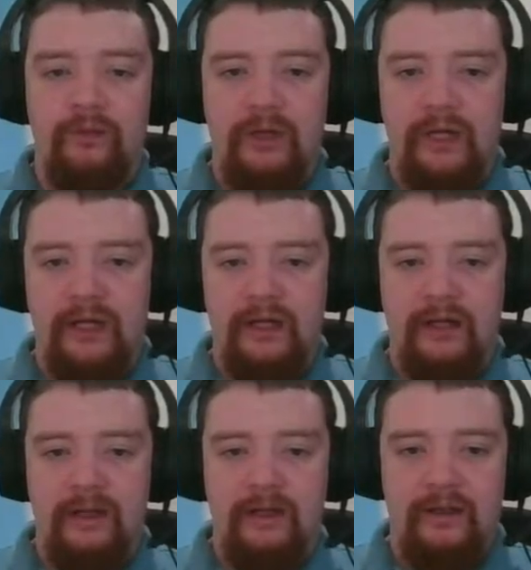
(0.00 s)

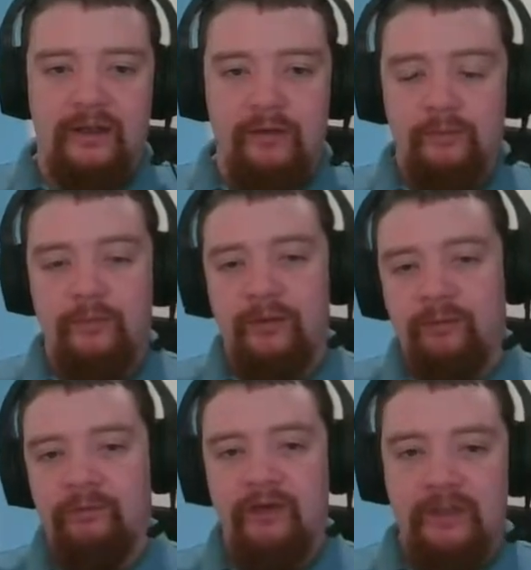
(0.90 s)

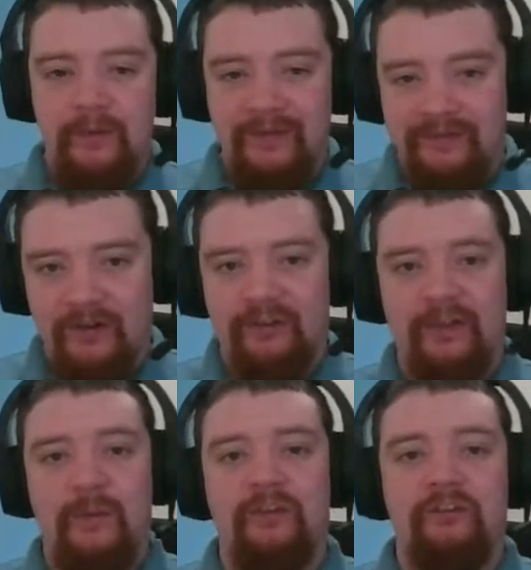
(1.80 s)
rather than moving the rook to
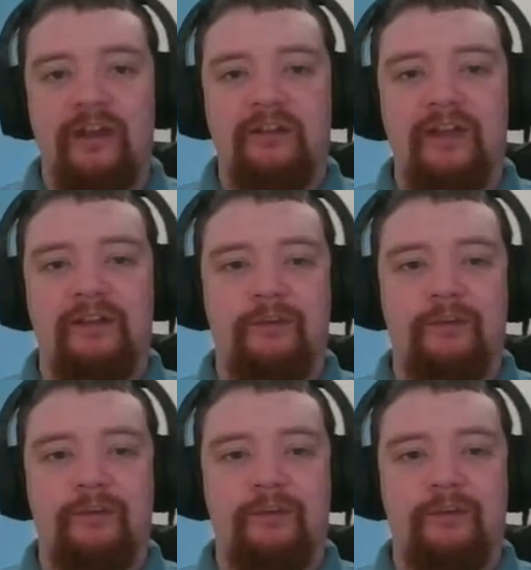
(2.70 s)
e1 to try and take this